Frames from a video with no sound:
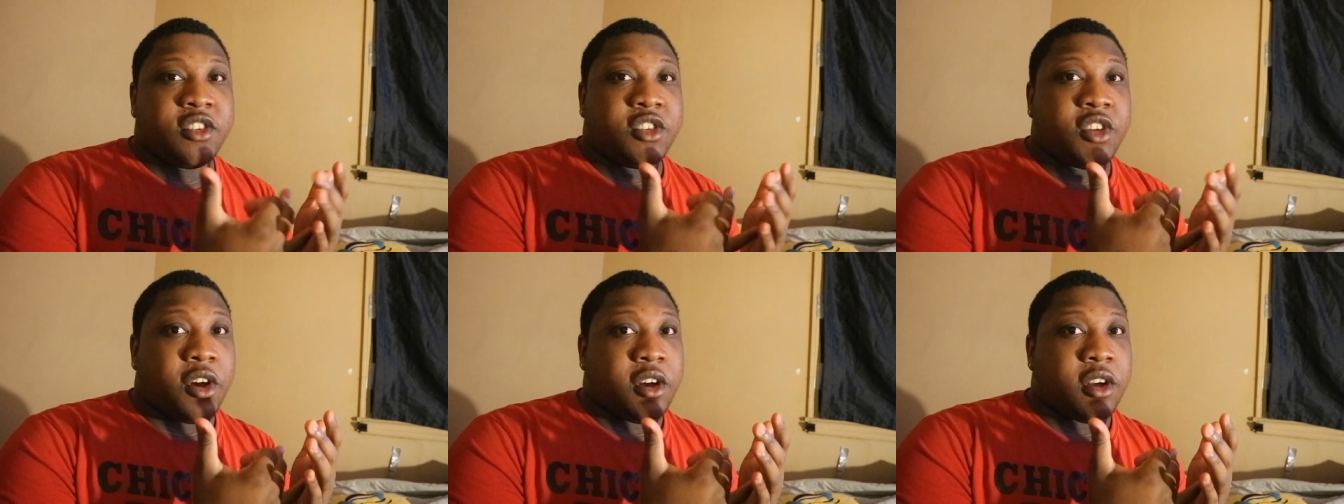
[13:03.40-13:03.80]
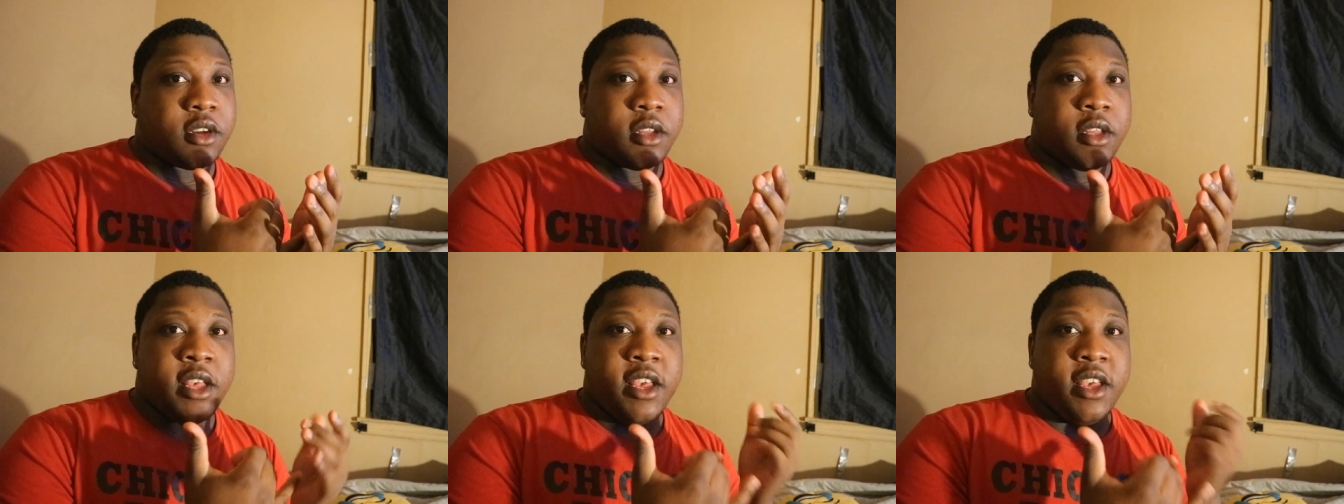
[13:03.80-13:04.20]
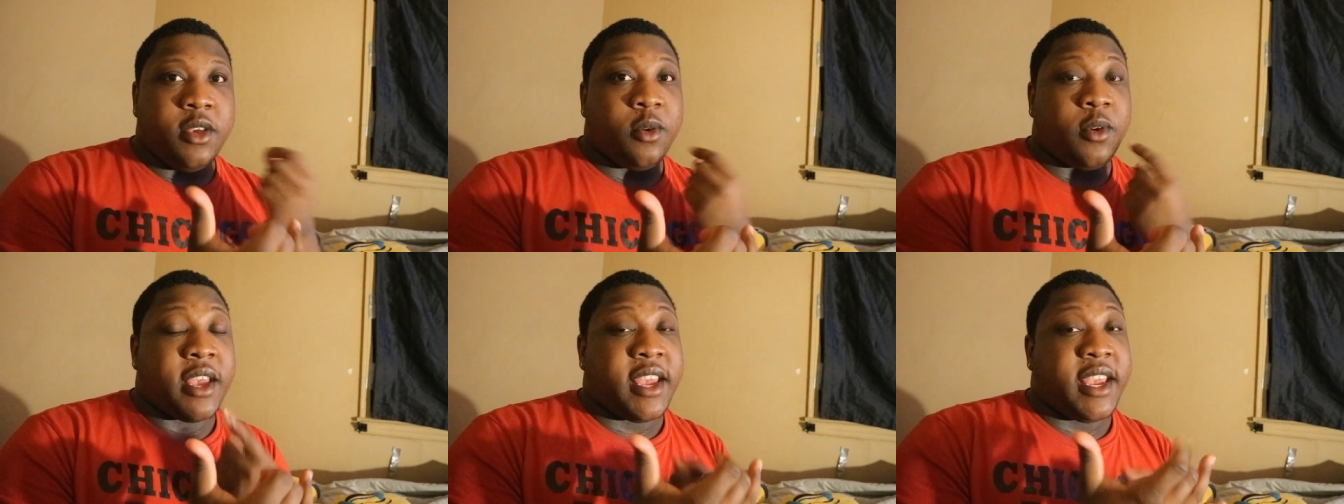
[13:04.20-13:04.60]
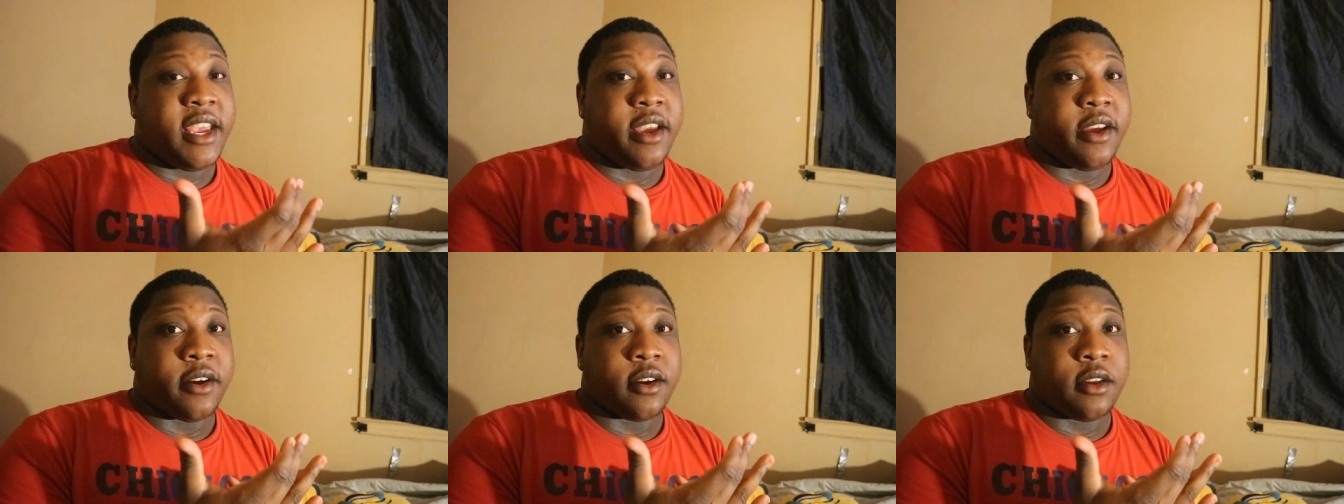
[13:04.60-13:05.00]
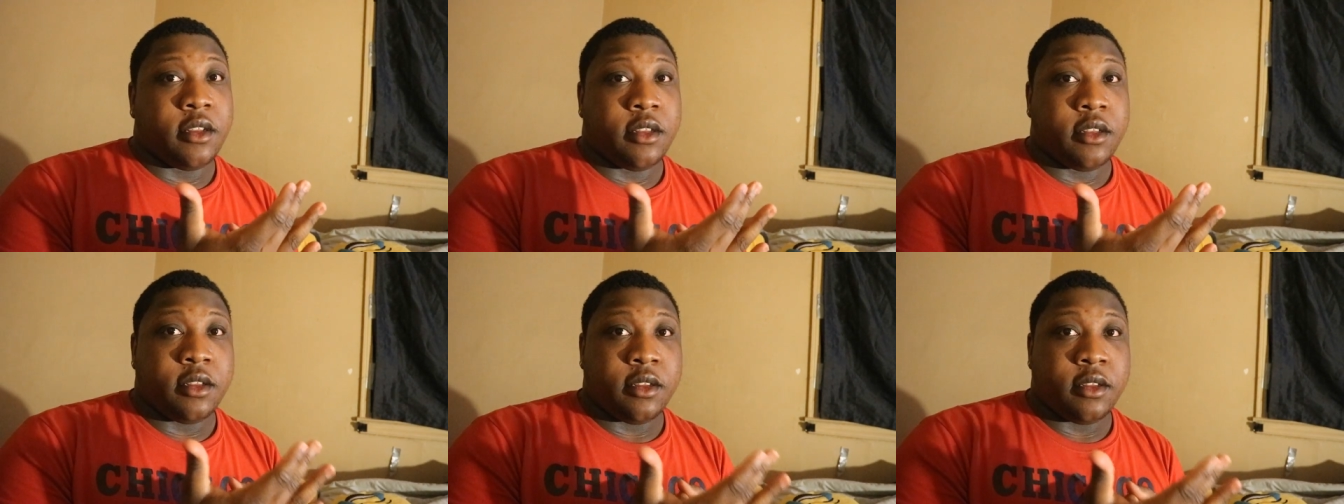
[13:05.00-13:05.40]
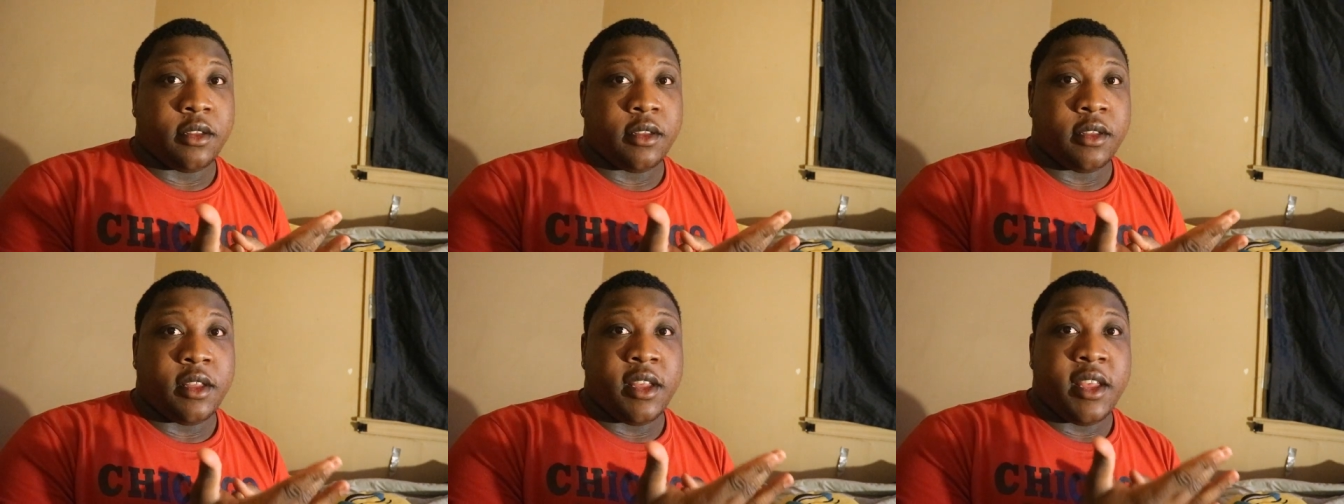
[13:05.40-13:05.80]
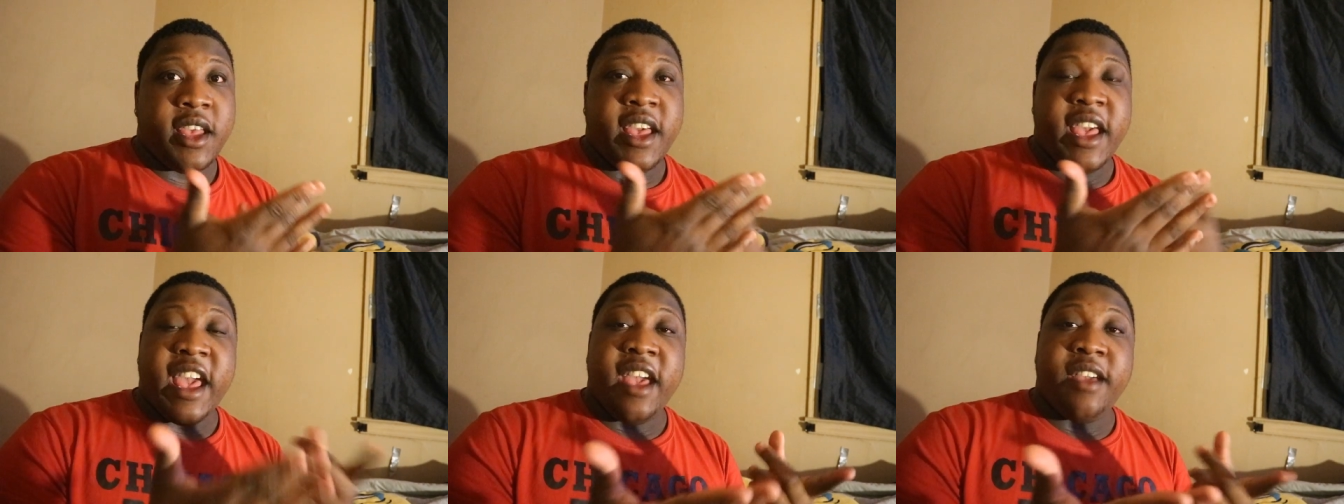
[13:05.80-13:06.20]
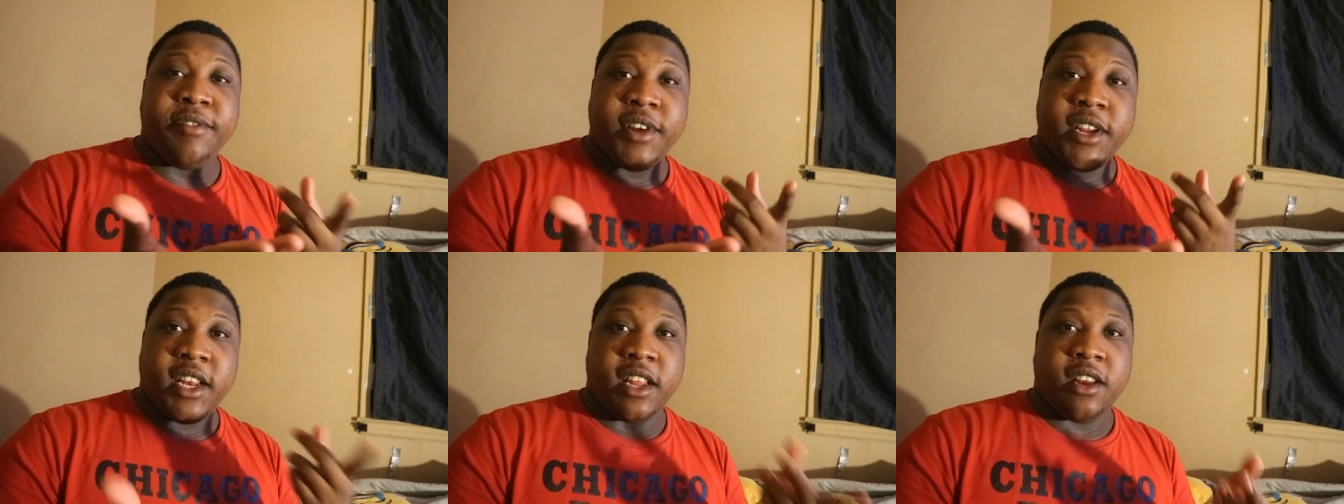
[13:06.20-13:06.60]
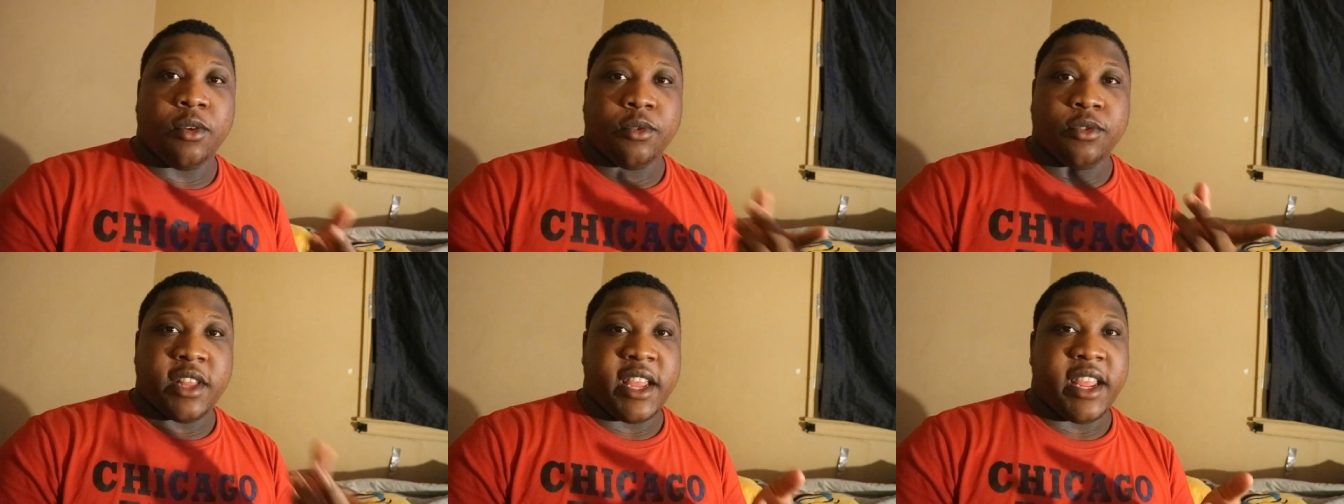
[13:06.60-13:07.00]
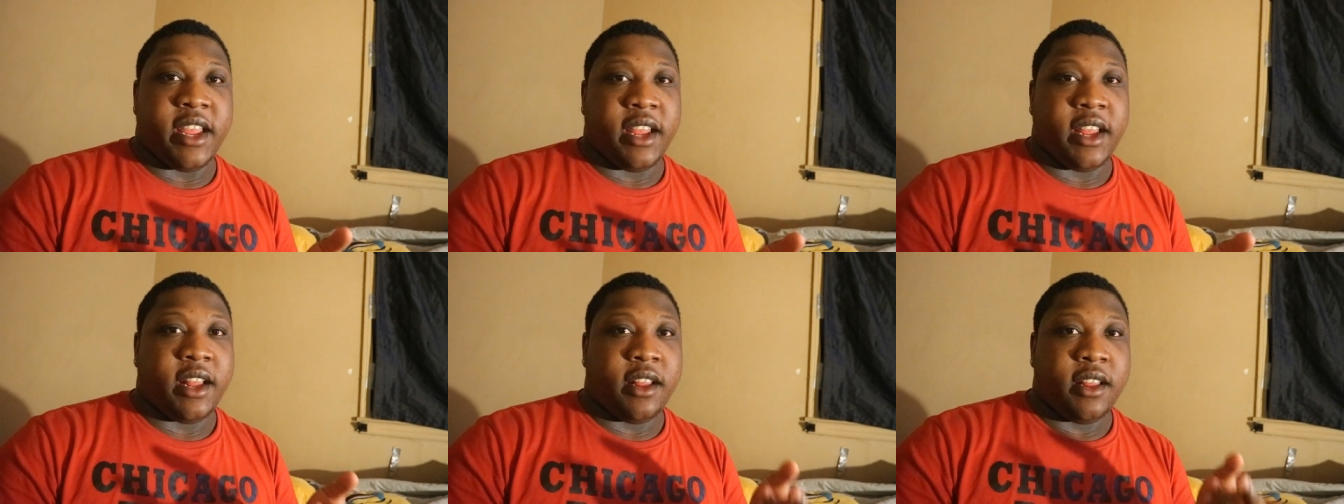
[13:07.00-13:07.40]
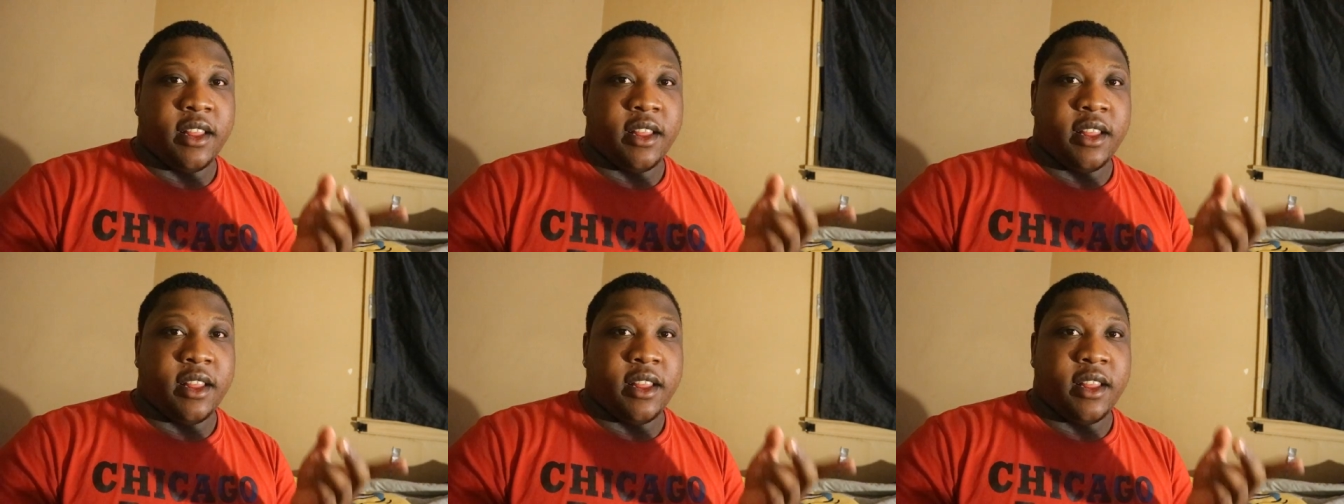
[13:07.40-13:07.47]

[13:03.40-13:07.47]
talk. You can hear every little thing